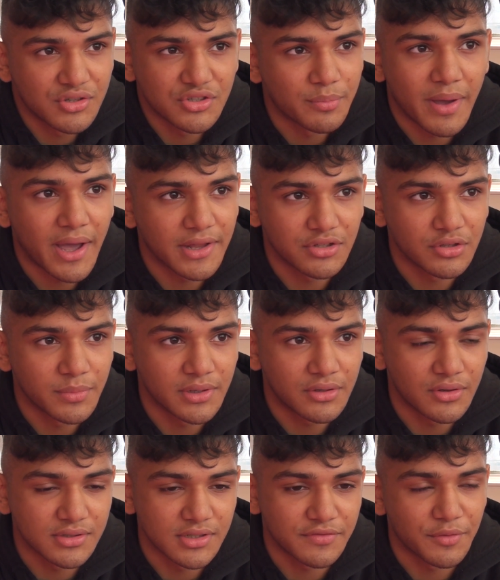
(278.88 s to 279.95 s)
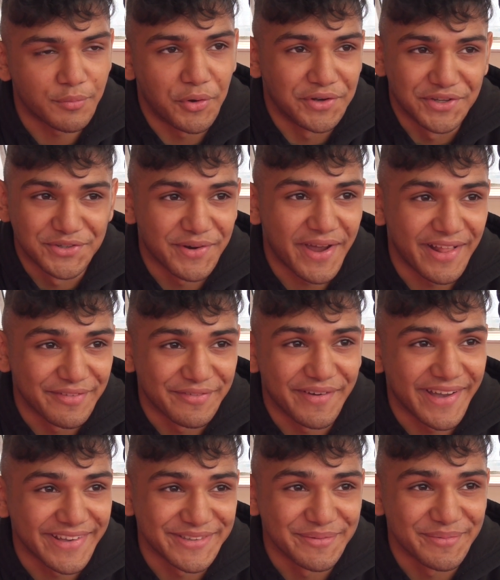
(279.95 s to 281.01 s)
doesn't matter to me because if the money's right, I'll
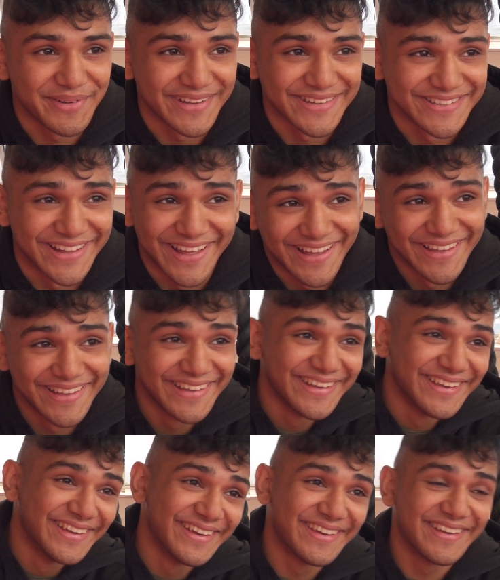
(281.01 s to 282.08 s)
fight. Yeah, simple yeah, as that. yeah.